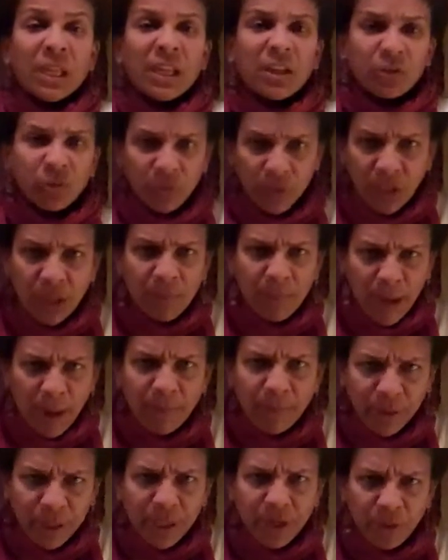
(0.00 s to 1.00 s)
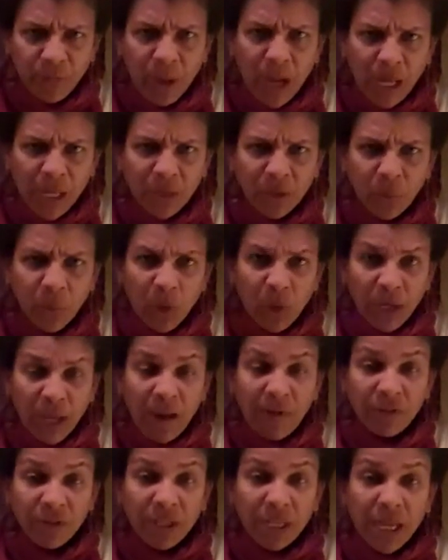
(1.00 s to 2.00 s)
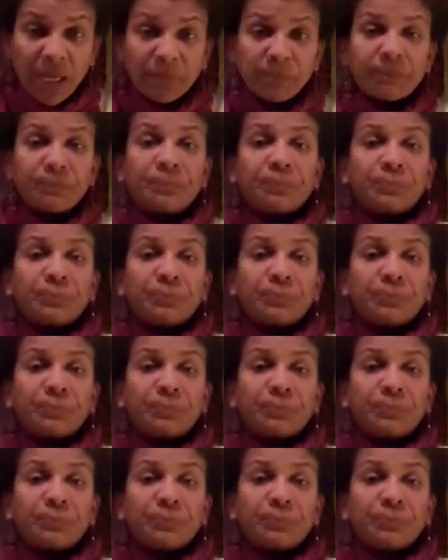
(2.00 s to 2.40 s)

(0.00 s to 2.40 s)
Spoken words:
it's really about bringing your body to work every day.